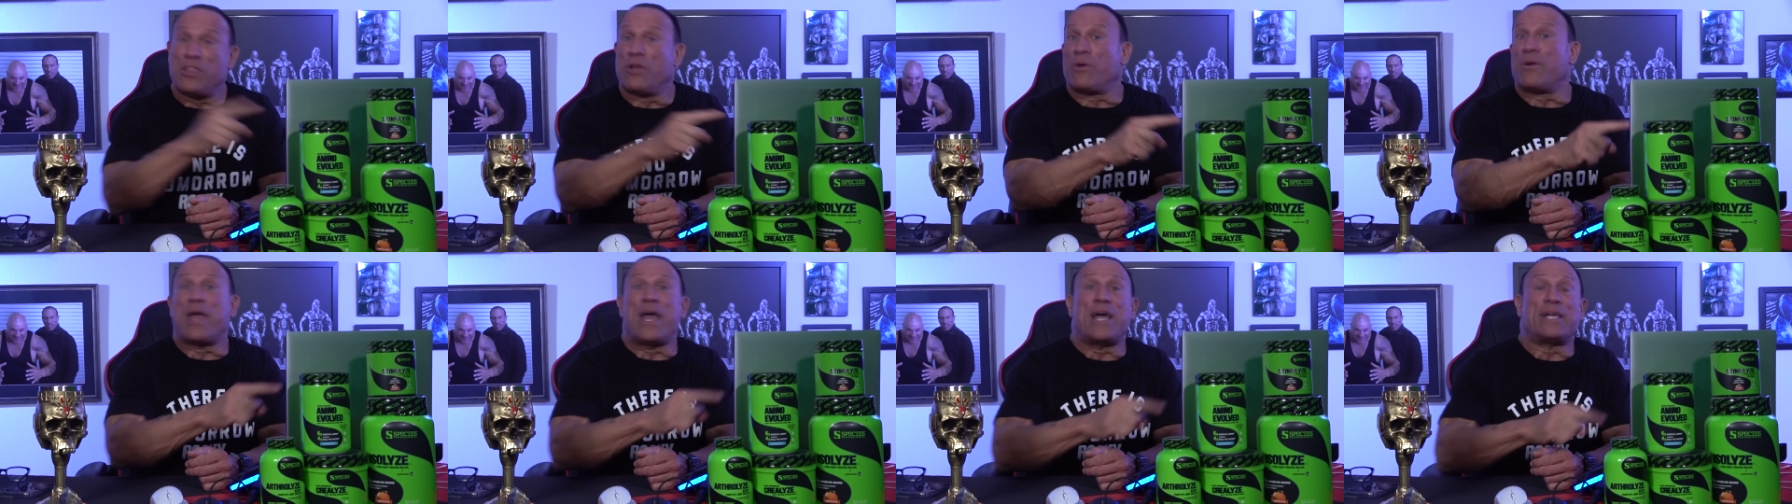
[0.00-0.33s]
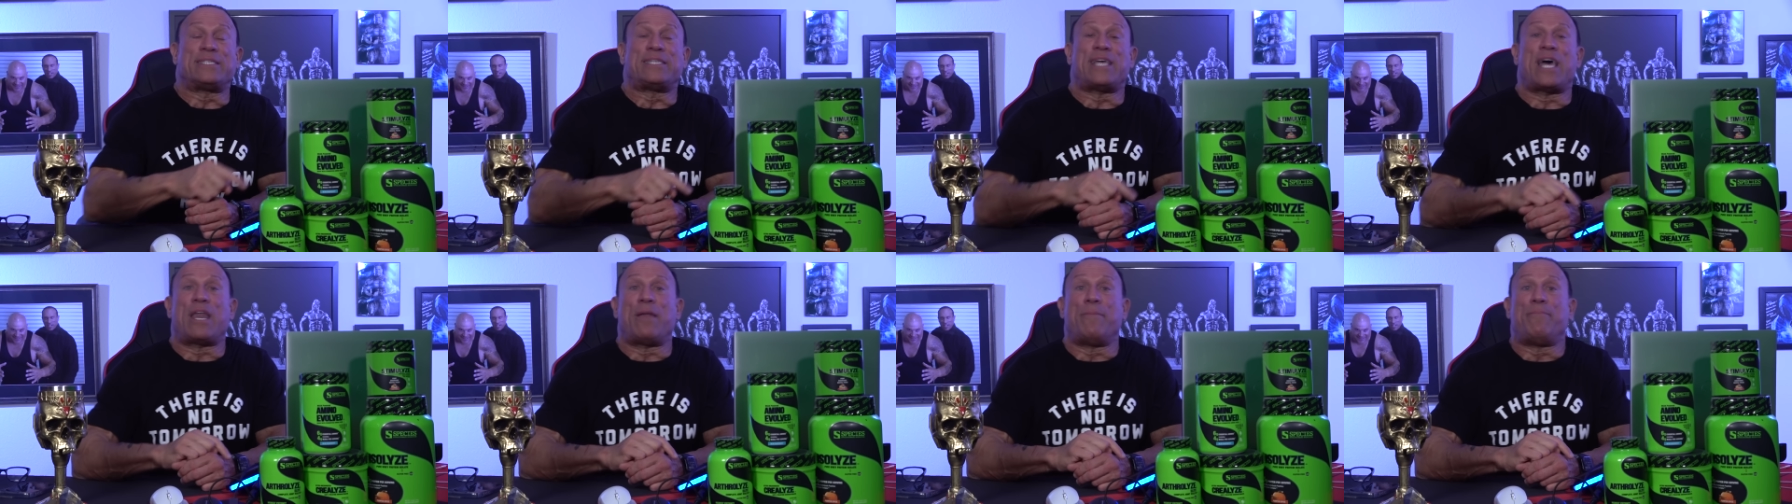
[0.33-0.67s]
their
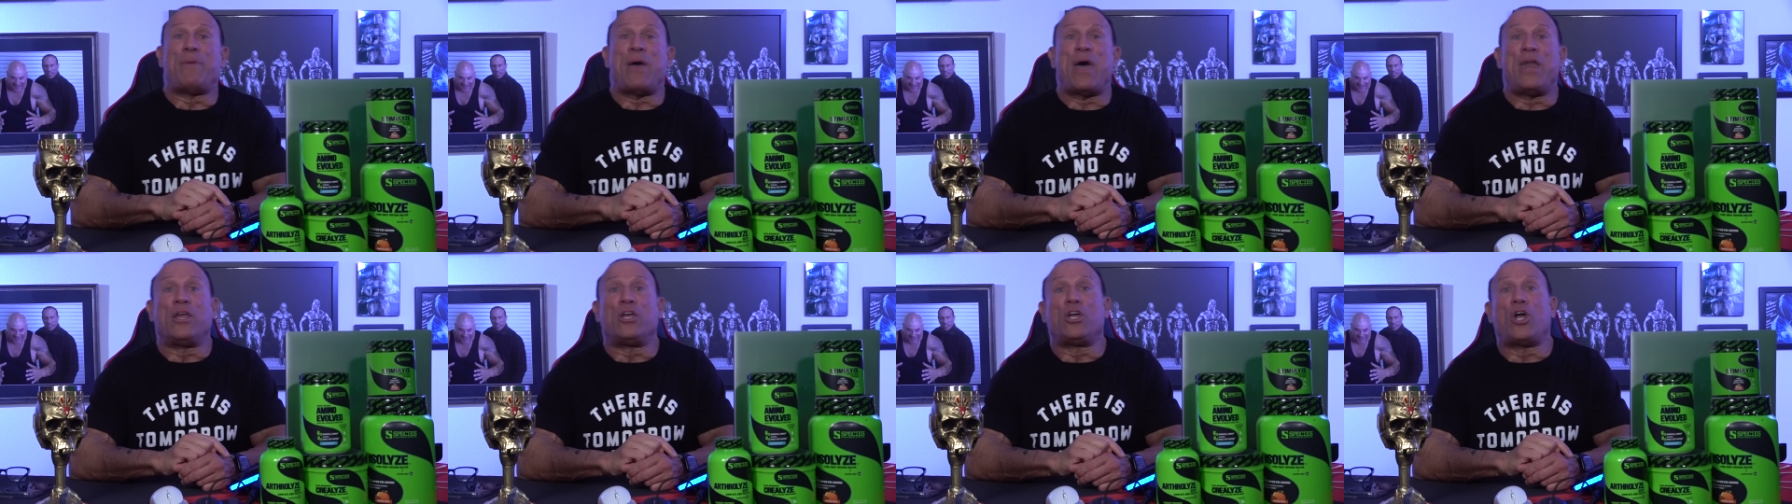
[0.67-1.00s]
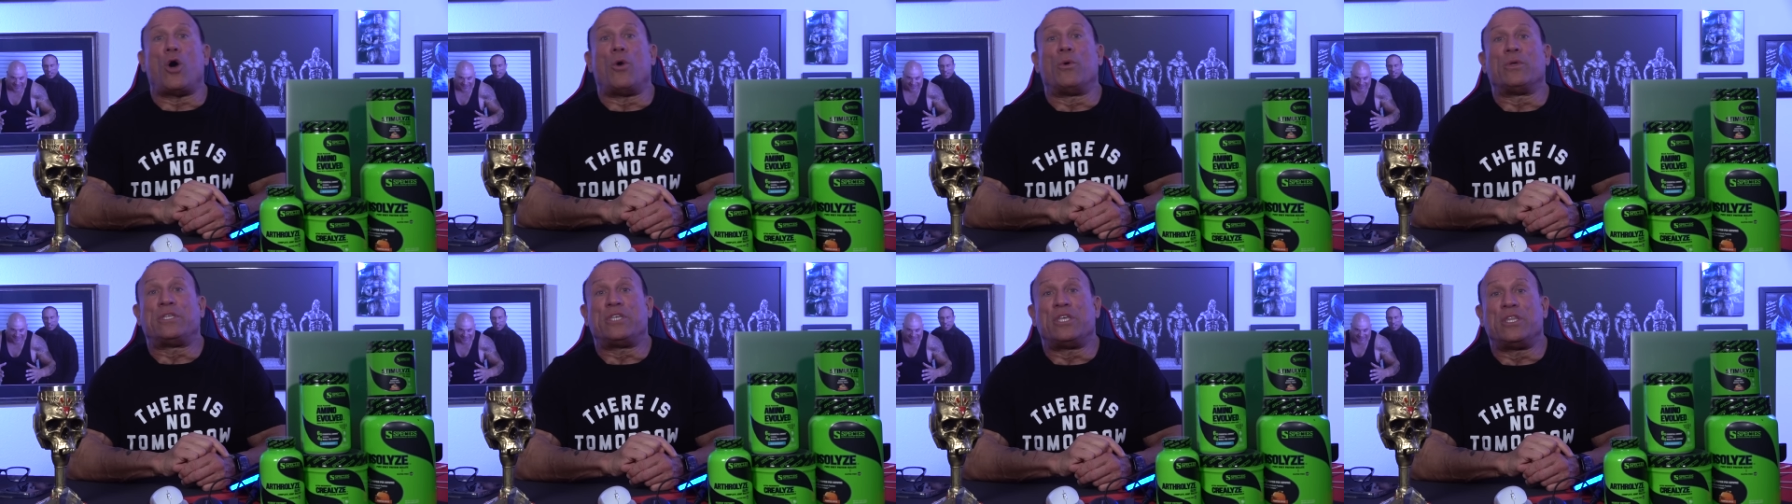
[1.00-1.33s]
ass out of bed and
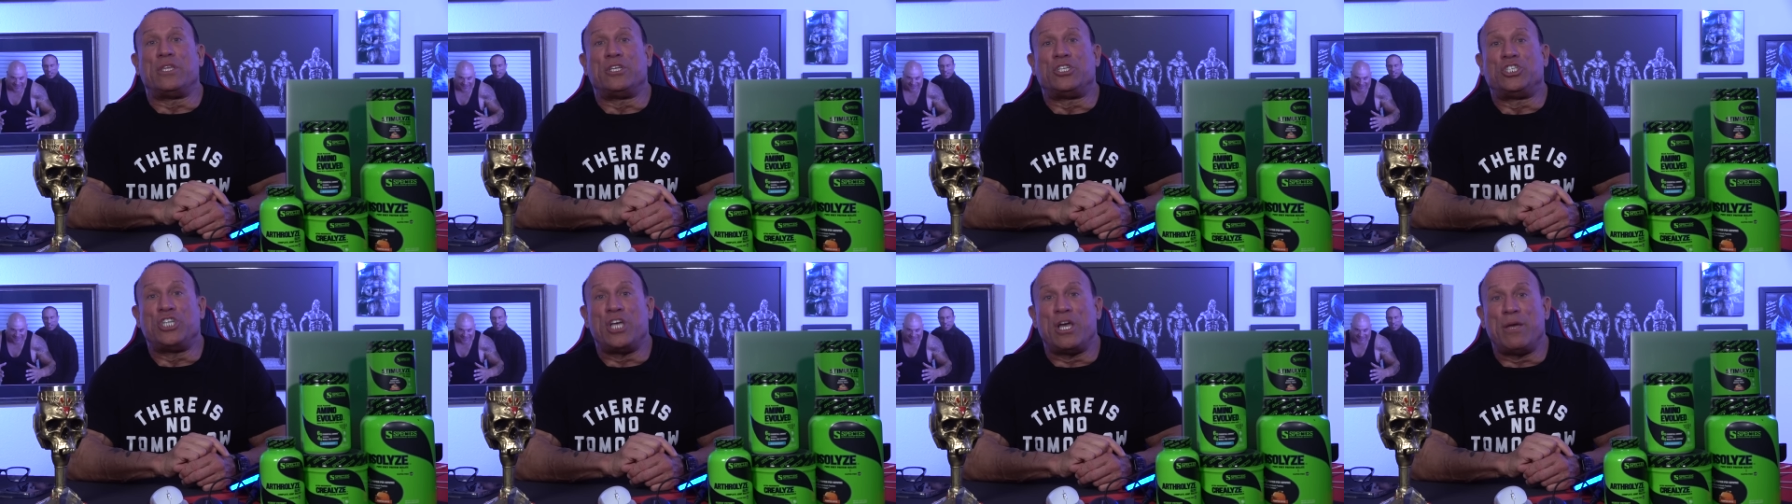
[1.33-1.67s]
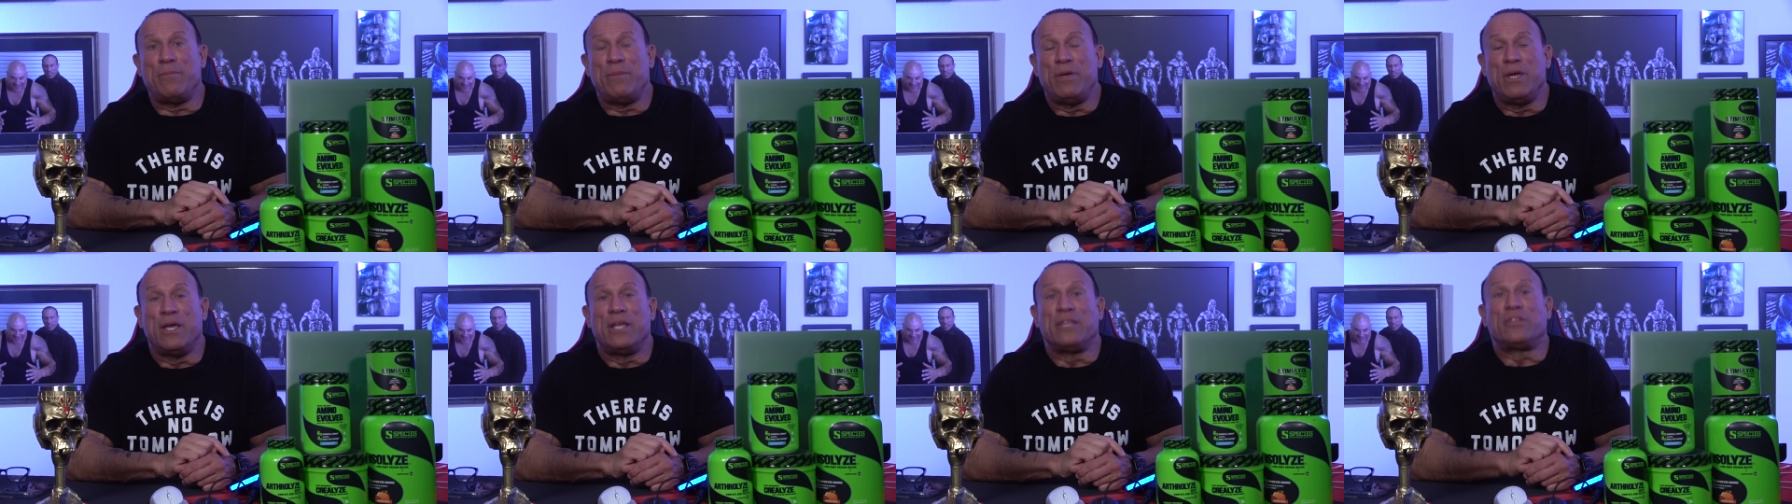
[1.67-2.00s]
going to the
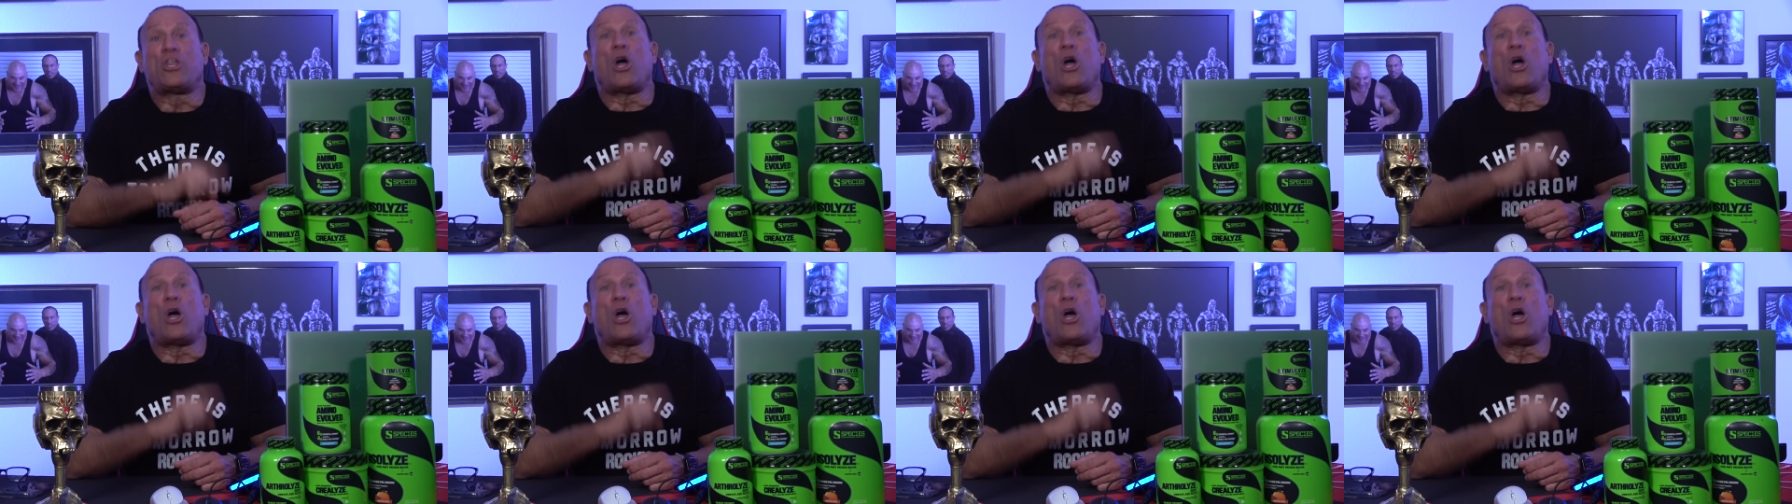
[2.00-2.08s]
gym,